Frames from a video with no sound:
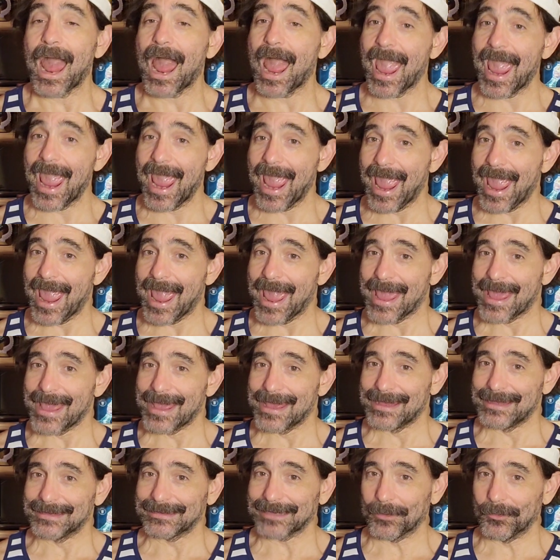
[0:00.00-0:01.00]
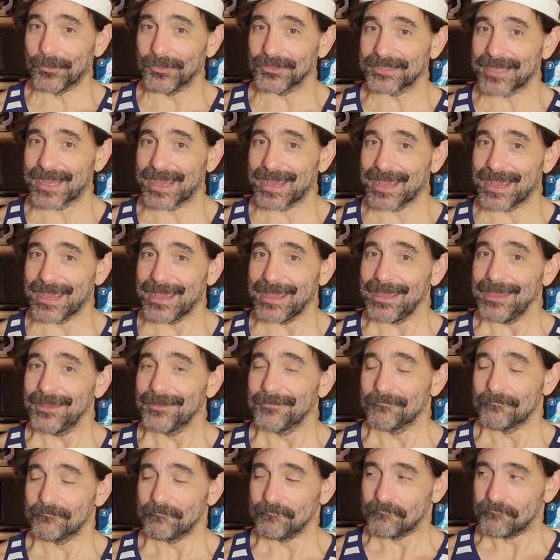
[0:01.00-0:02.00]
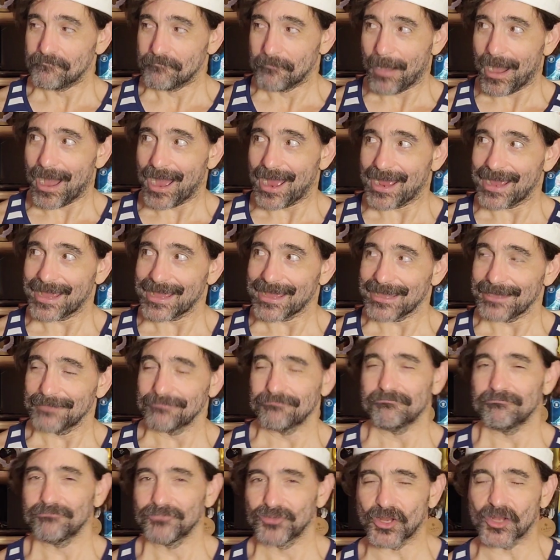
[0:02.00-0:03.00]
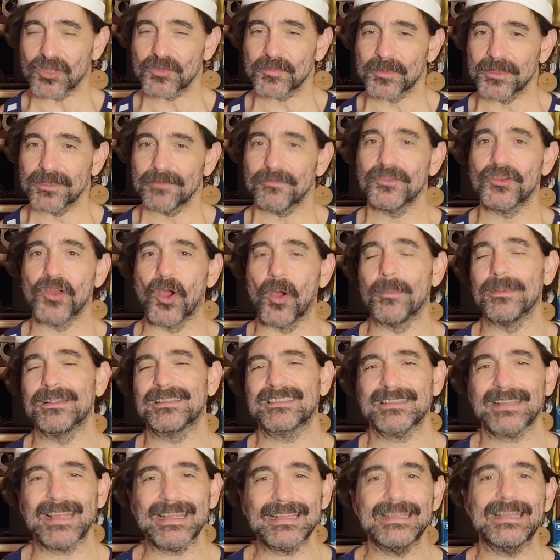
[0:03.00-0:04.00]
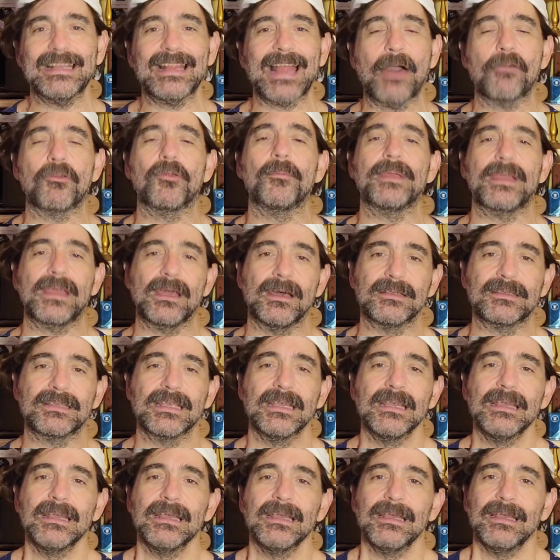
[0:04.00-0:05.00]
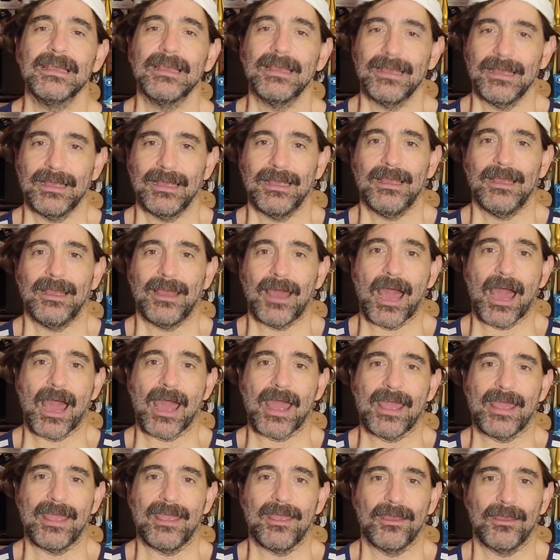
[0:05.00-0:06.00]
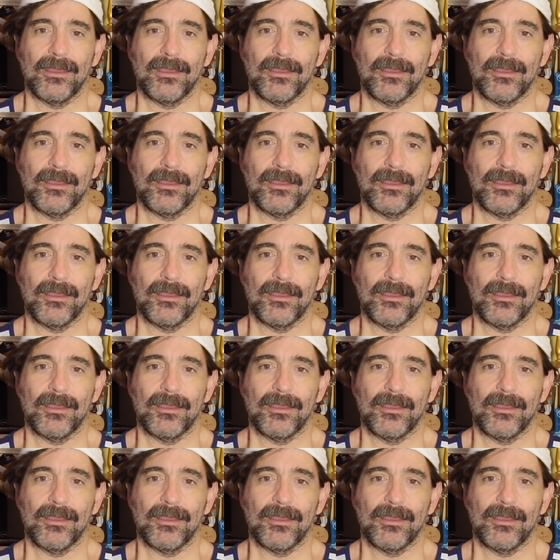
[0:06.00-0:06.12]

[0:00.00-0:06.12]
And I will say, my judgment of the dome is slightly clouded, because I